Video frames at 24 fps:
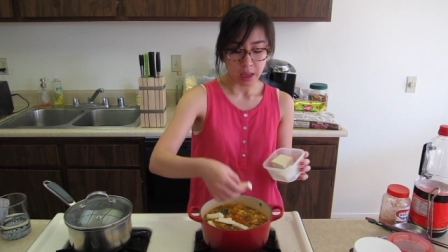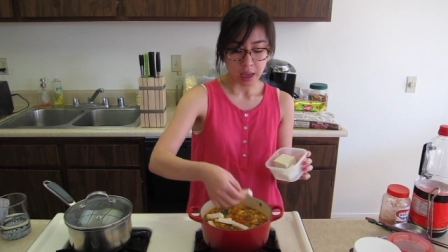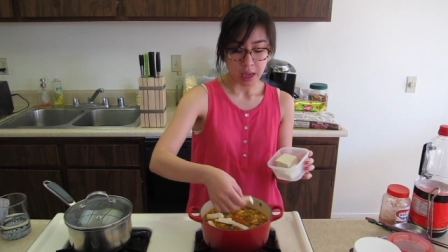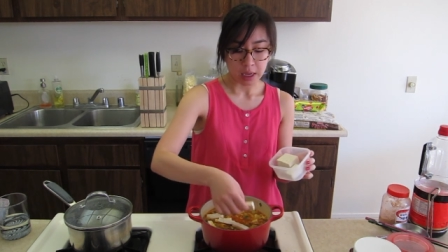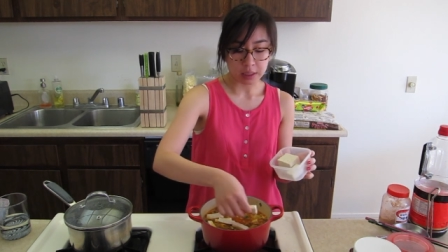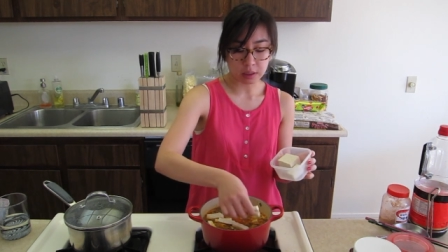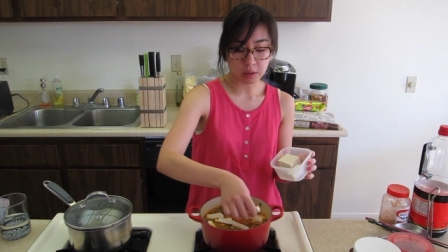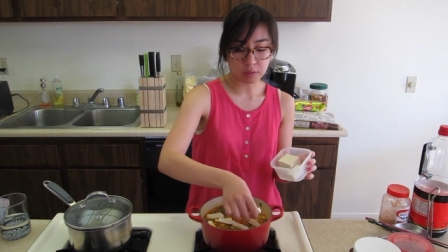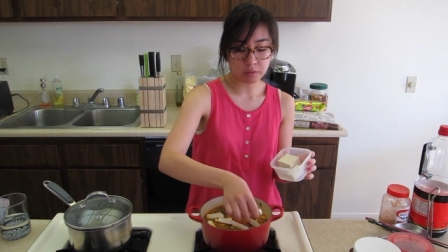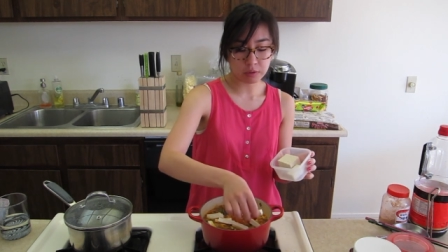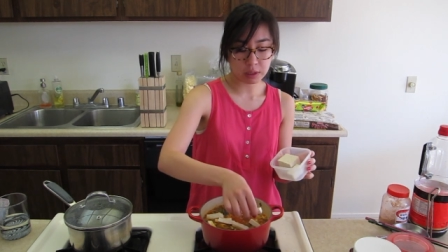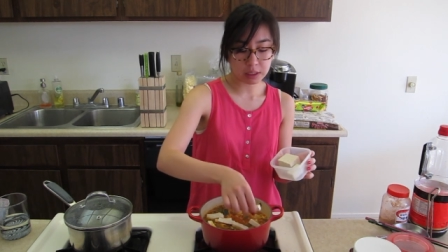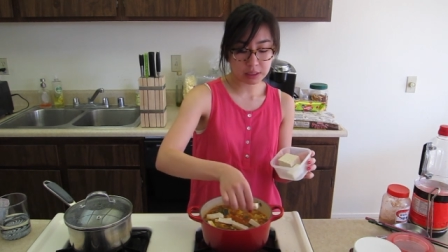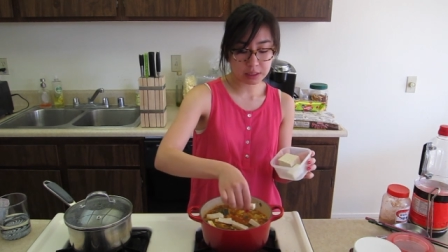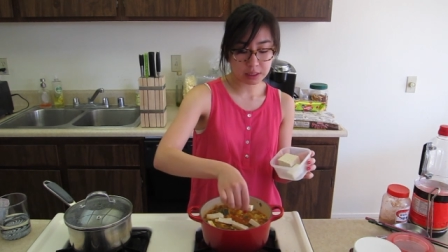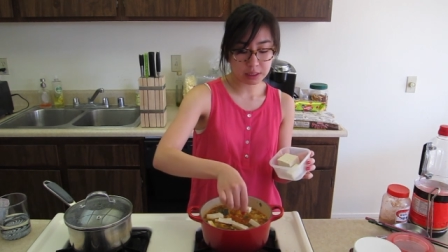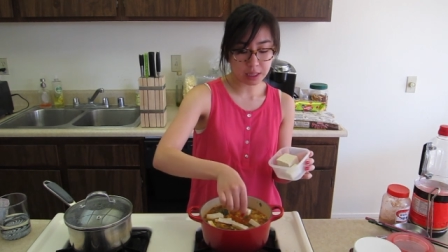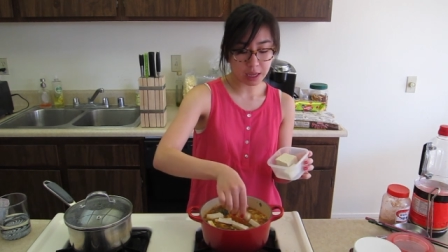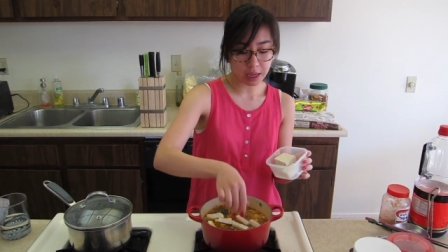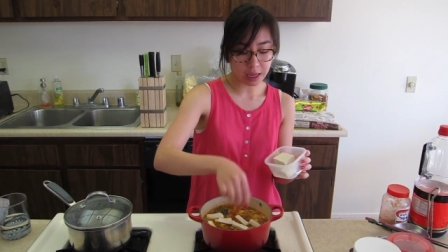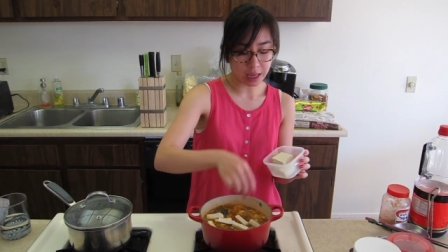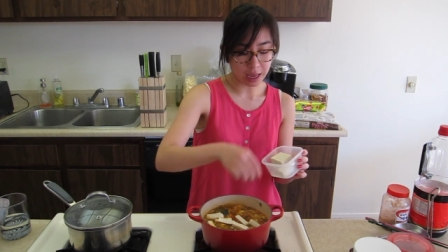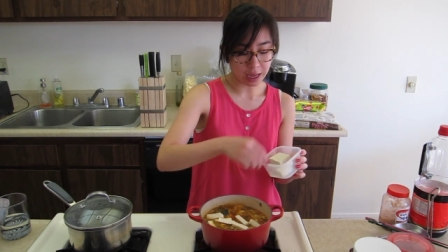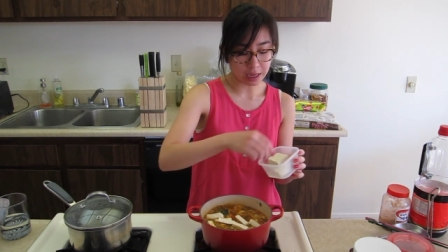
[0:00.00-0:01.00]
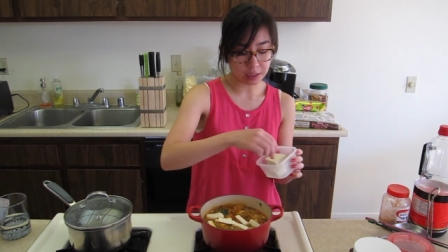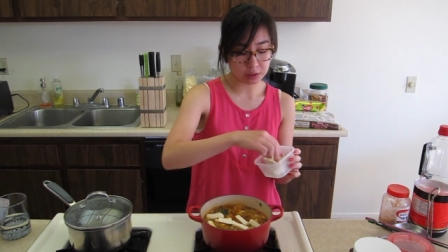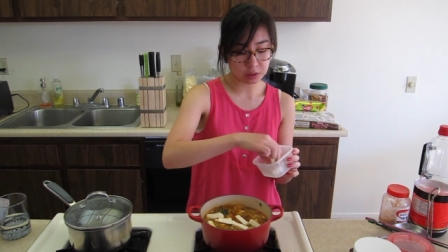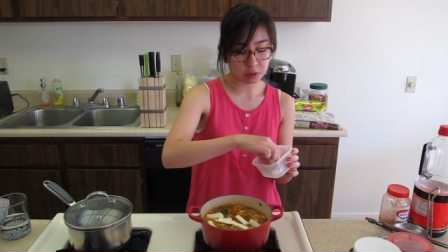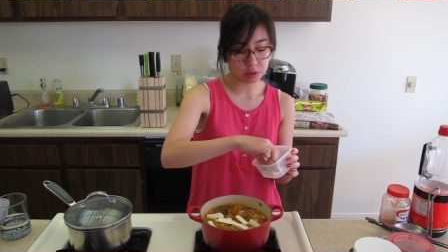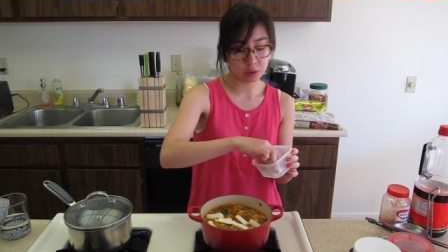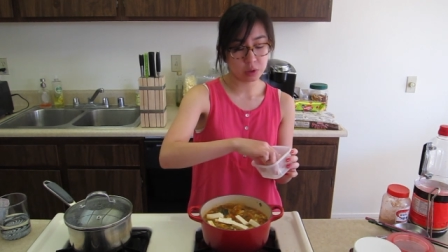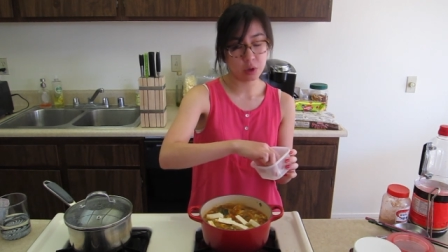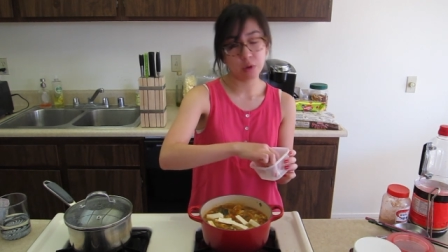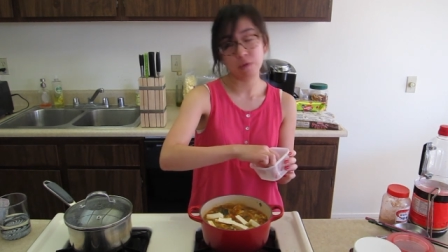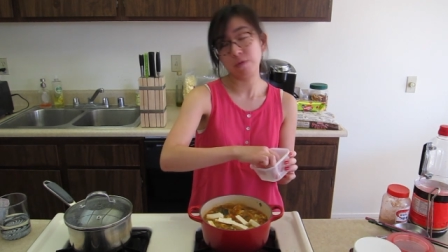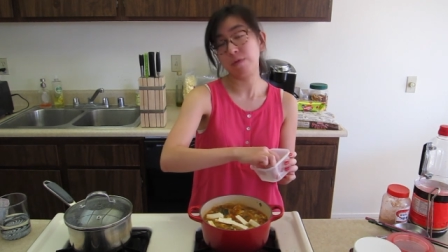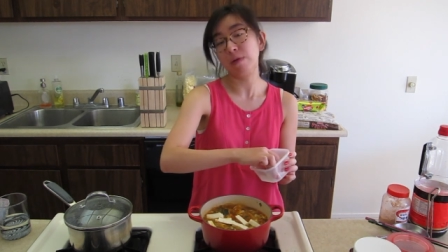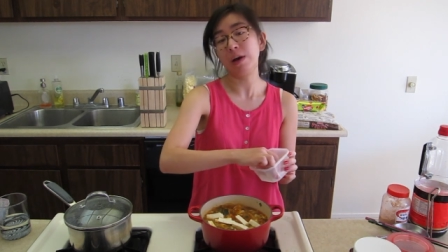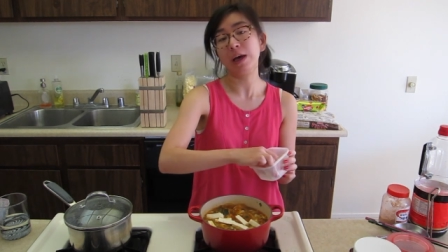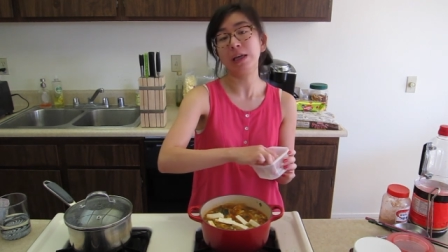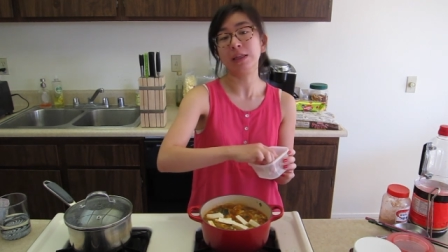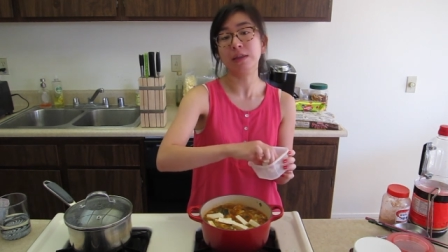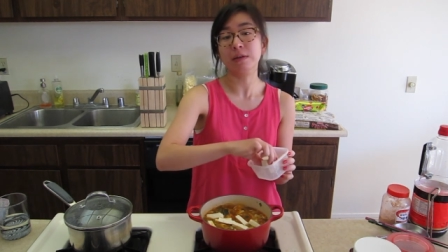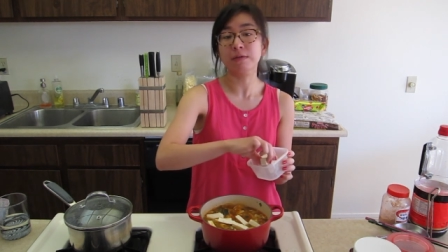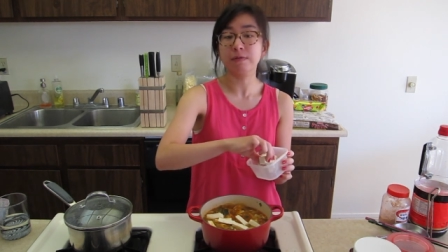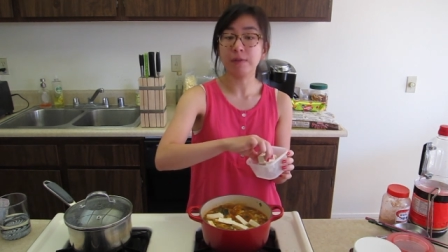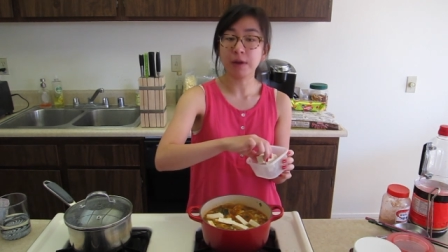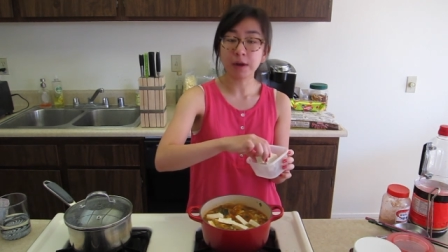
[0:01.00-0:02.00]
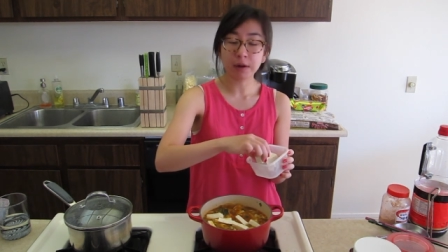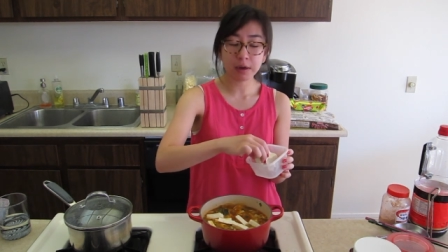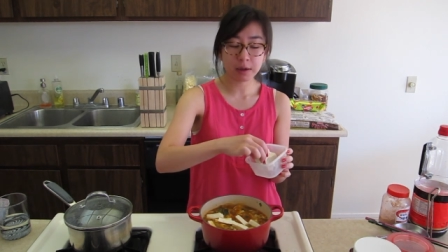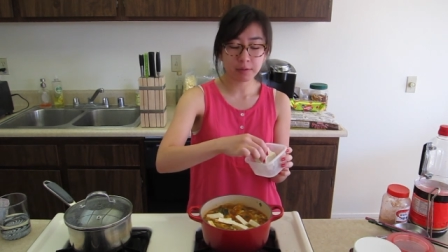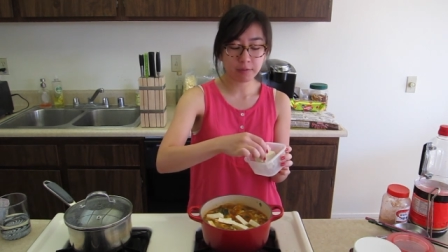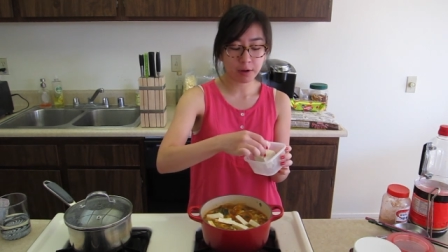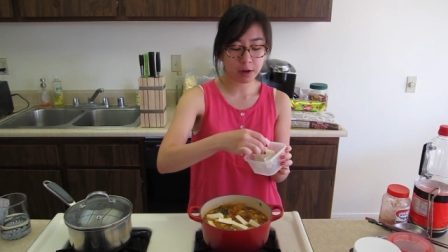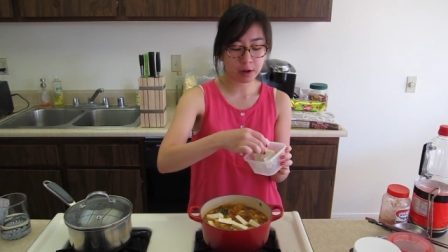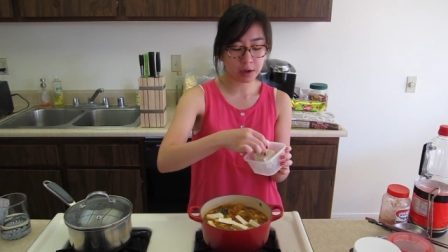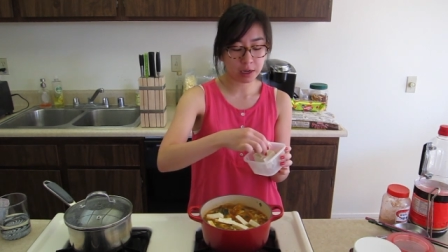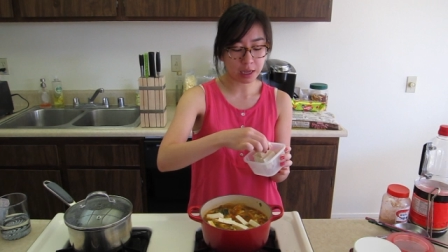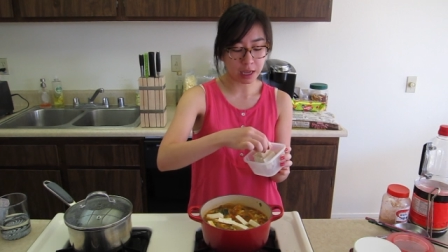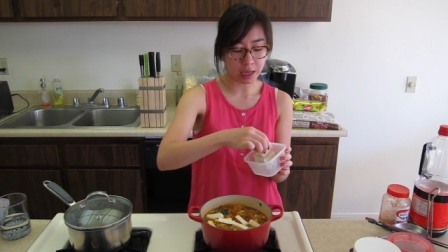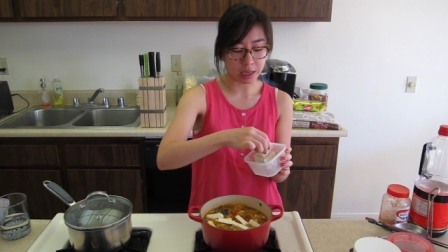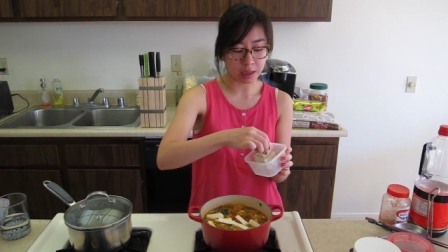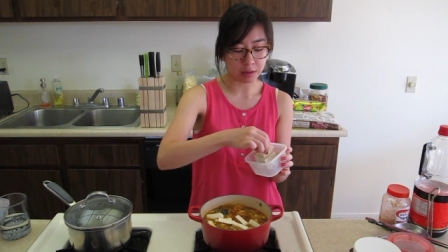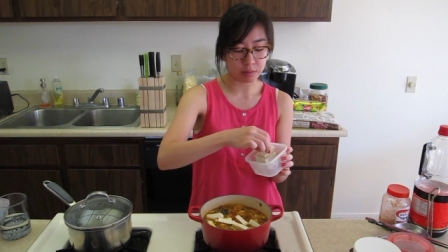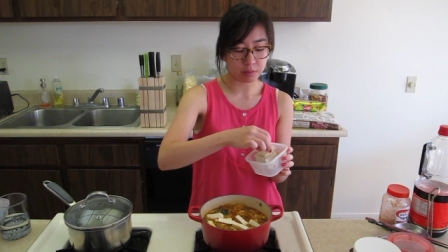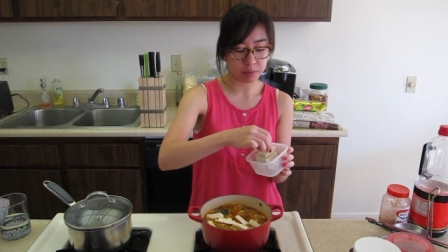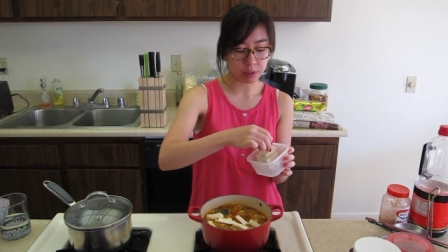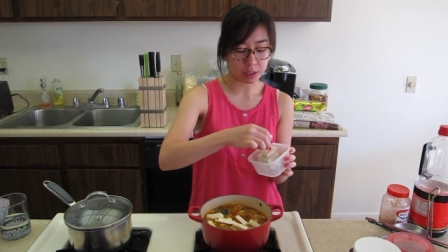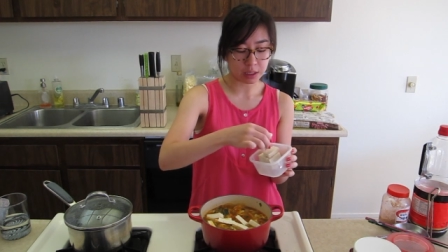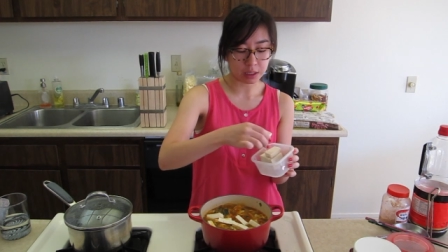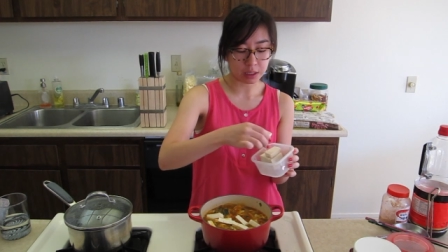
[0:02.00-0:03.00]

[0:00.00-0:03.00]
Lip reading: And the reason I add the tofu at the very, very end